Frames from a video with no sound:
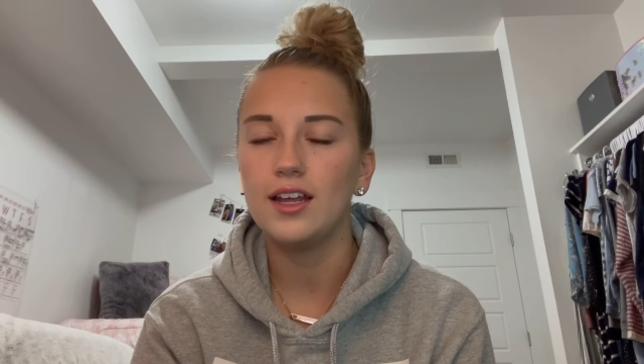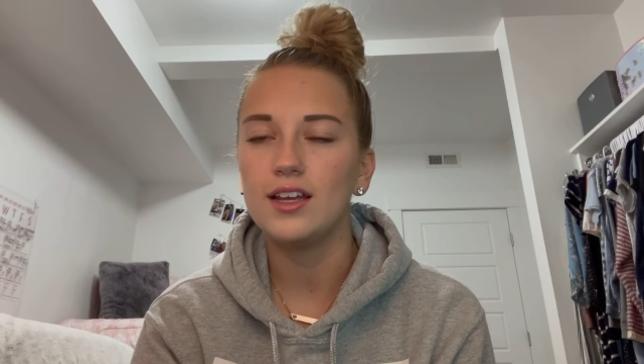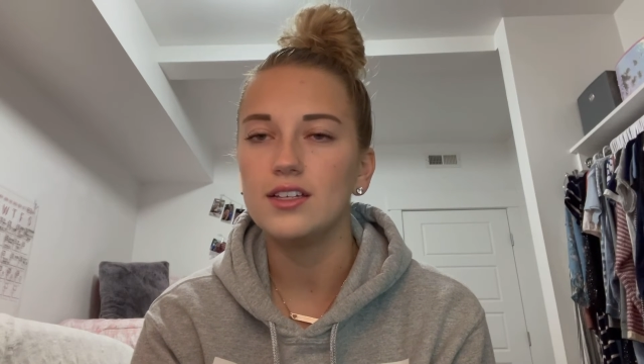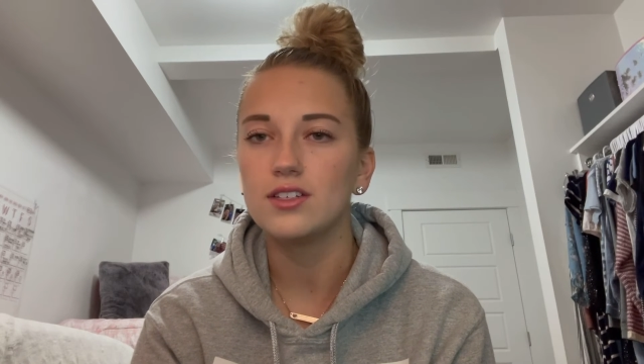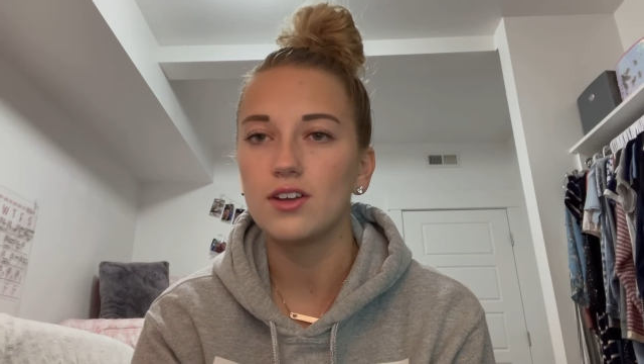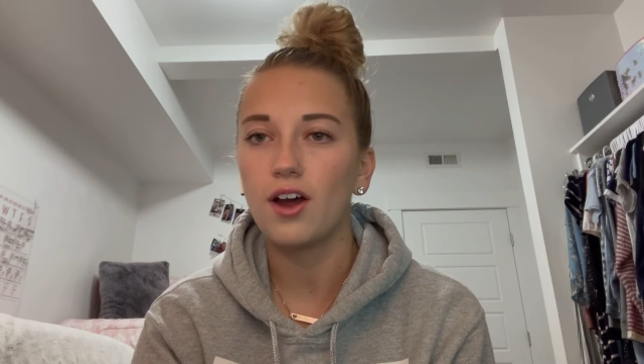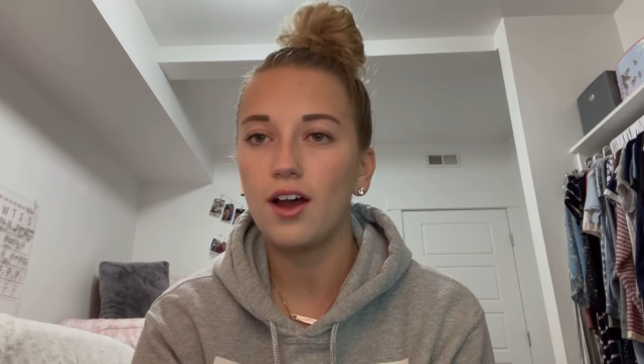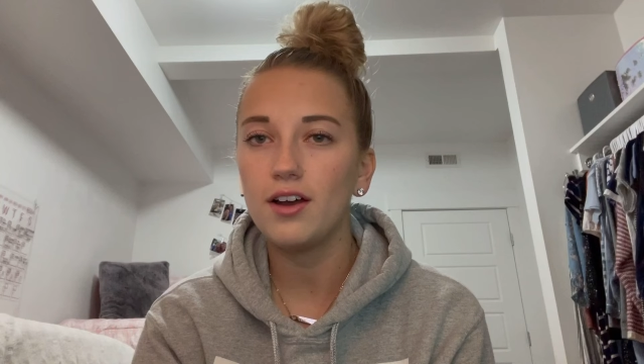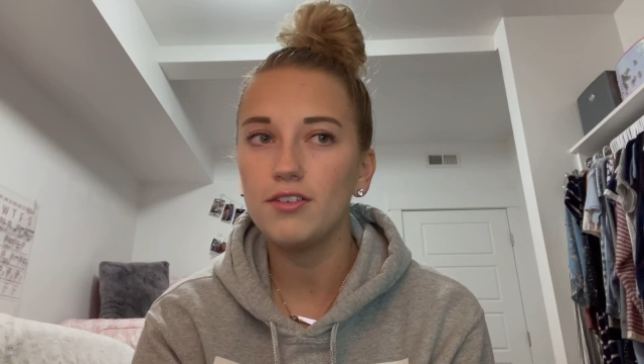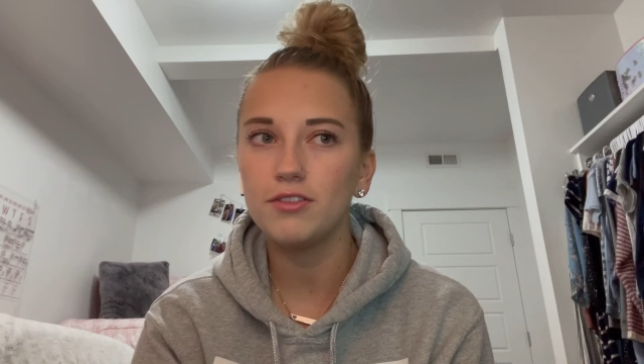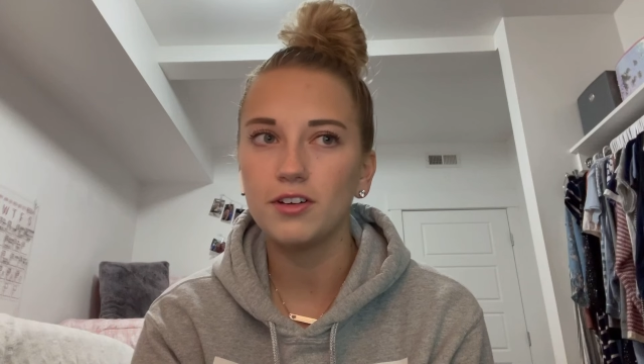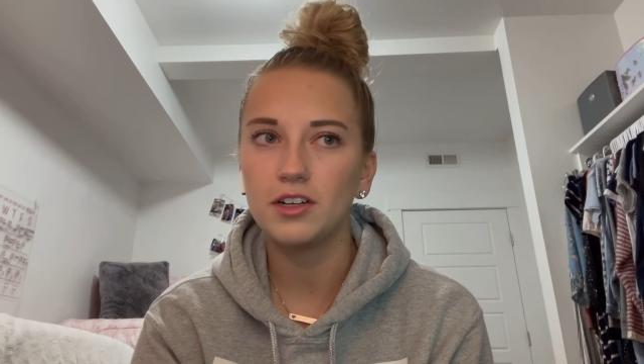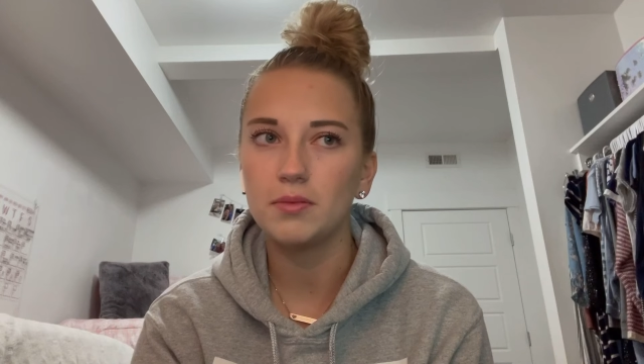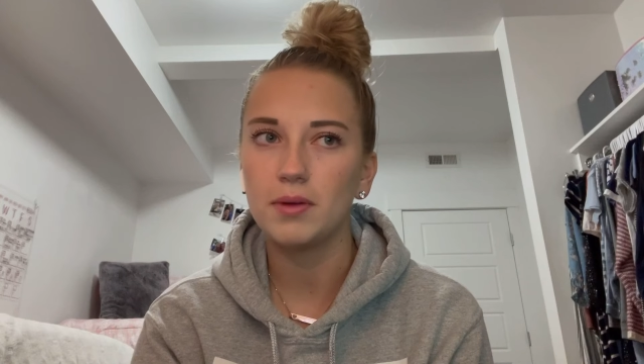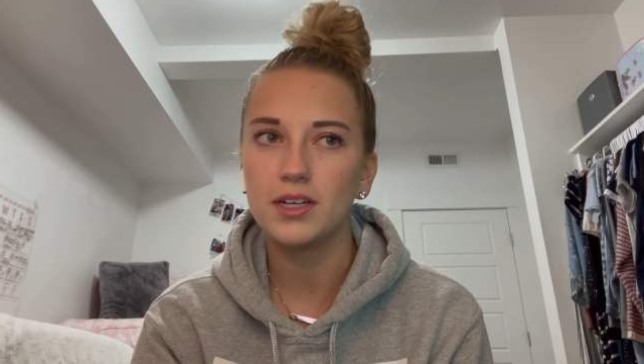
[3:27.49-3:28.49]
is not a
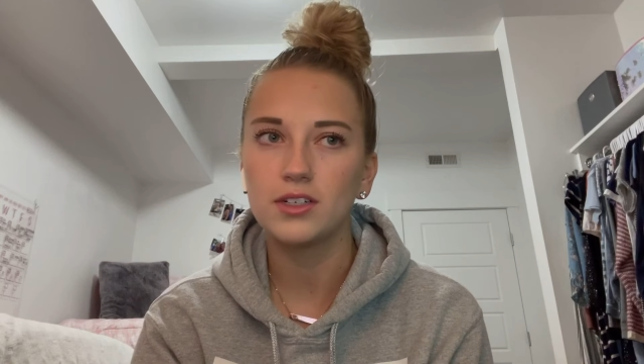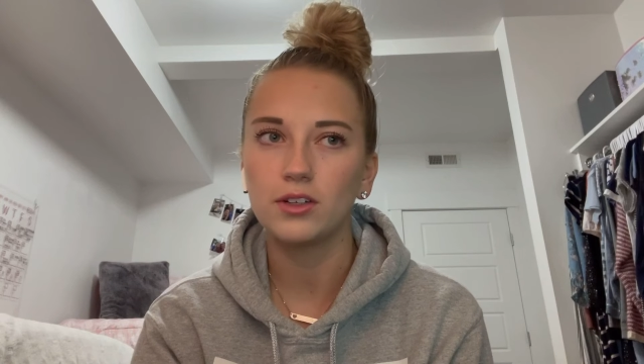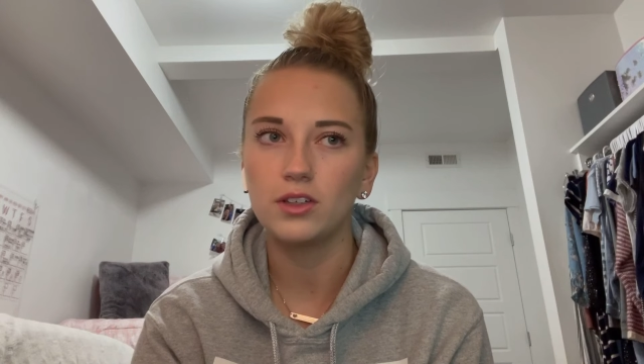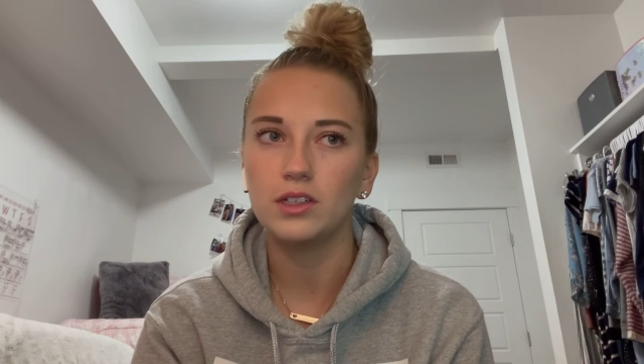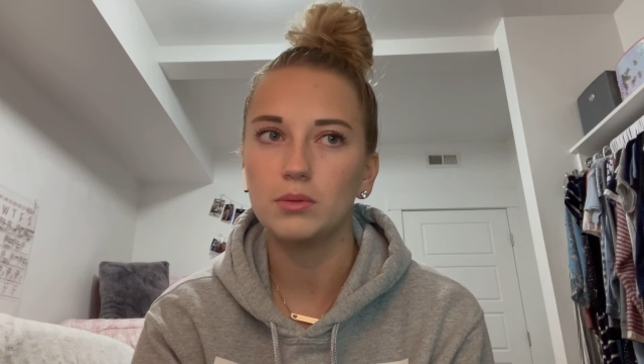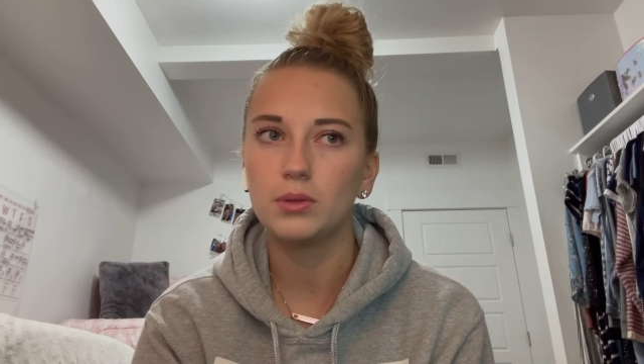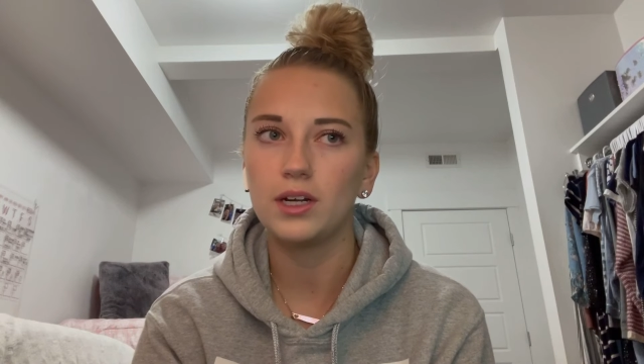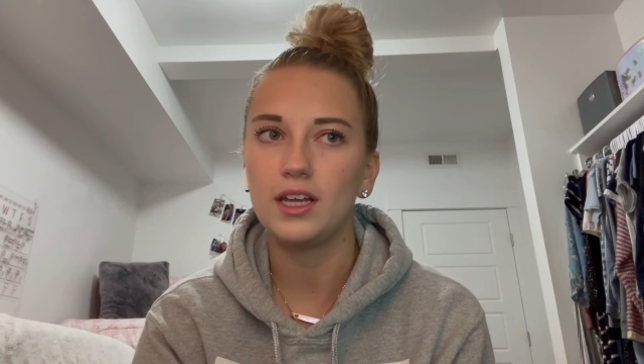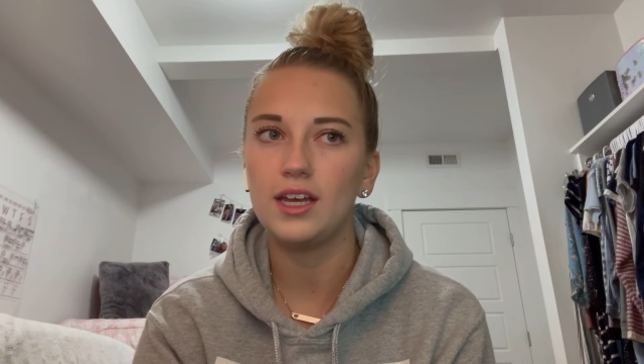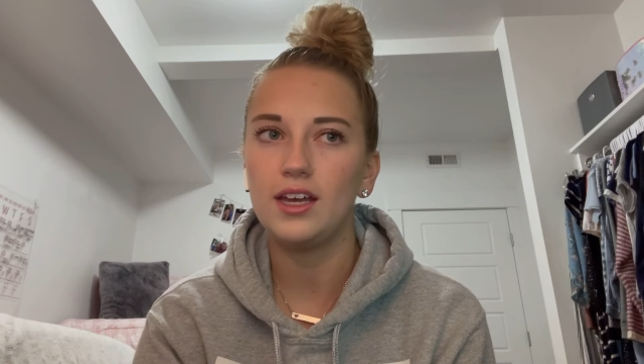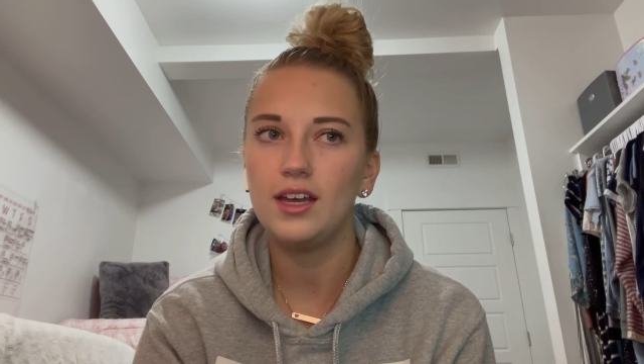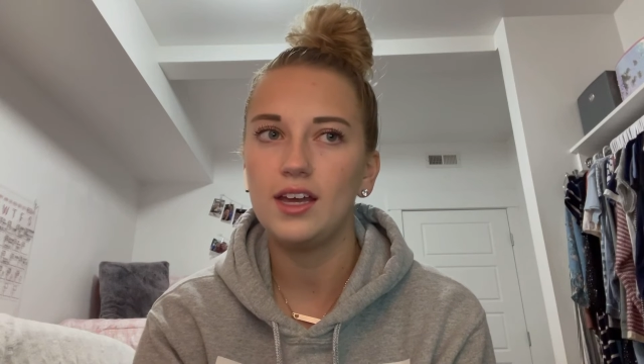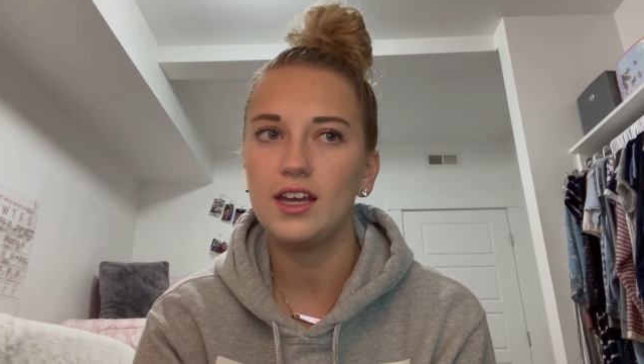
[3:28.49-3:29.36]
fundamental liberty